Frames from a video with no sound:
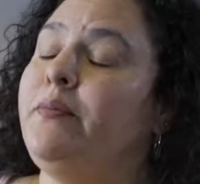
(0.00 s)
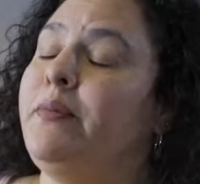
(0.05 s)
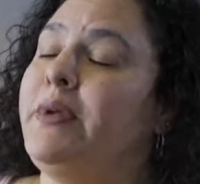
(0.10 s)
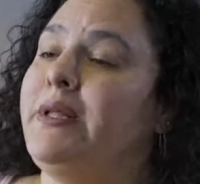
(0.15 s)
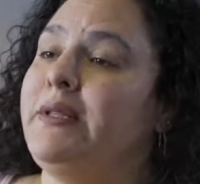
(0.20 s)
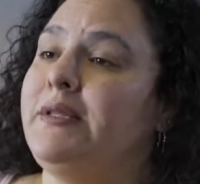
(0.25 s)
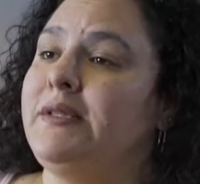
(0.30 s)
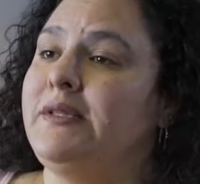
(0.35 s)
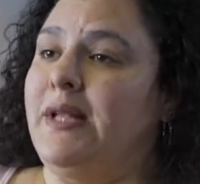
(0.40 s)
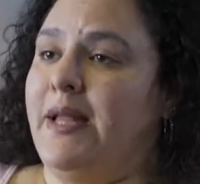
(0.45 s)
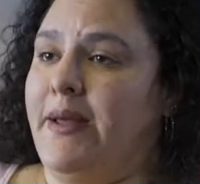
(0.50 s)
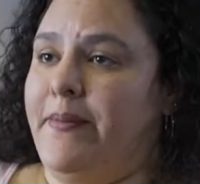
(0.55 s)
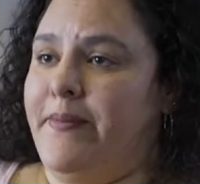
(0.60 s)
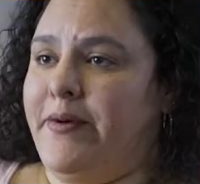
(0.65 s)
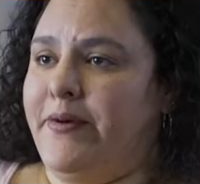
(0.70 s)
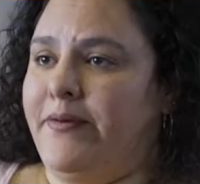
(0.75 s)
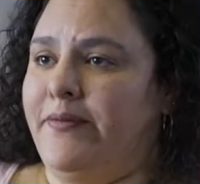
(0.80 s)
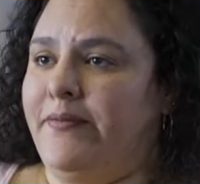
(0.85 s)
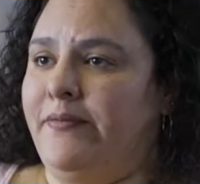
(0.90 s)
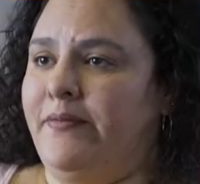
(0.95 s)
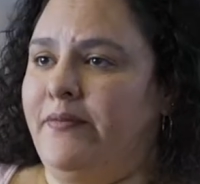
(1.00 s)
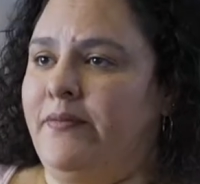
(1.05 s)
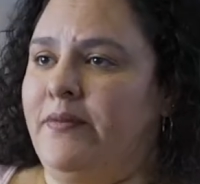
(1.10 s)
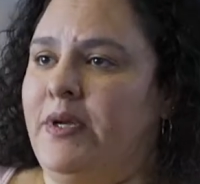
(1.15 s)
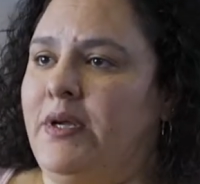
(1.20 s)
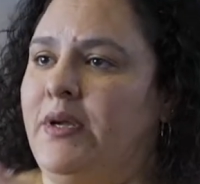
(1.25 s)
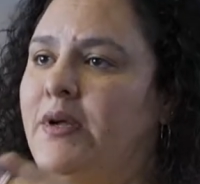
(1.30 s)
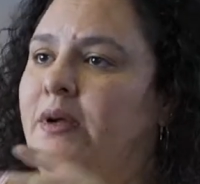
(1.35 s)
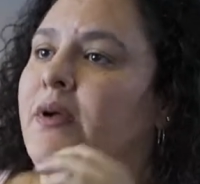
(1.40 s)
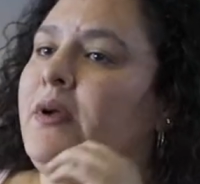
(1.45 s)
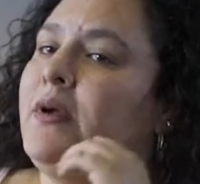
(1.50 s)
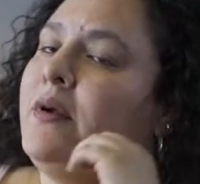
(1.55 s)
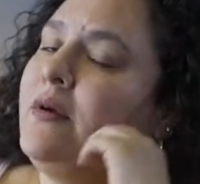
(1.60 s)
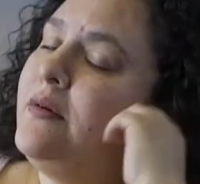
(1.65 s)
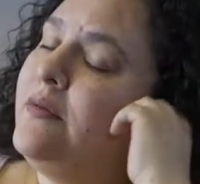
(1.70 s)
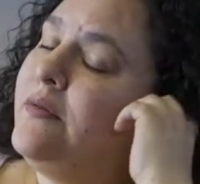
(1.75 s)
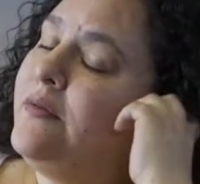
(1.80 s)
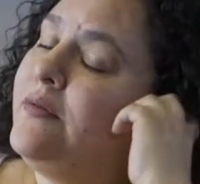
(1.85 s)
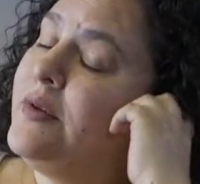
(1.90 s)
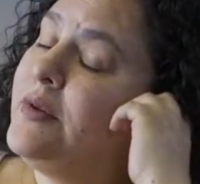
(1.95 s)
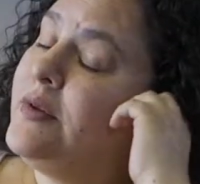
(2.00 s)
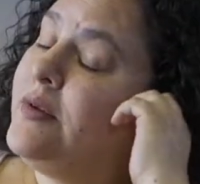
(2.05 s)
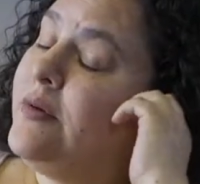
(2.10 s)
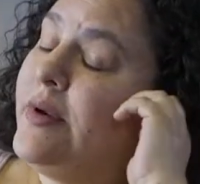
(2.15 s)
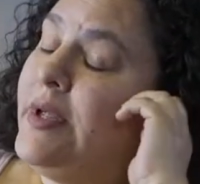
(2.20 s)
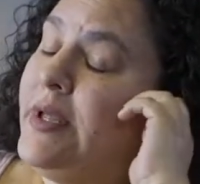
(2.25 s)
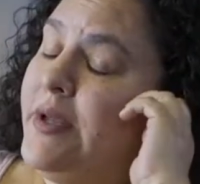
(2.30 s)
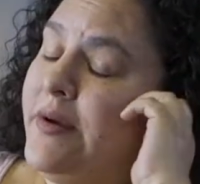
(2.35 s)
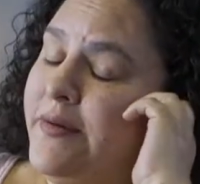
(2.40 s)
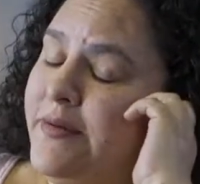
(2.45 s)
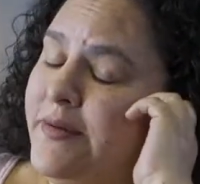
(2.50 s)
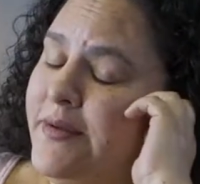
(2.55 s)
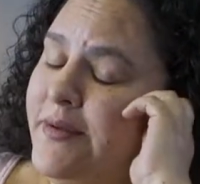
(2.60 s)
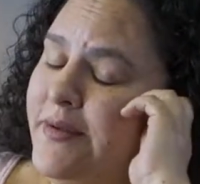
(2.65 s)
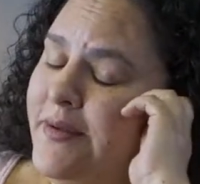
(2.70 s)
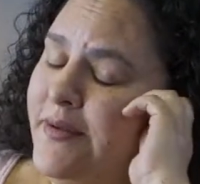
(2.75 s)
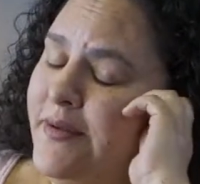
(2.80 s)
me in Slammer for 3 years.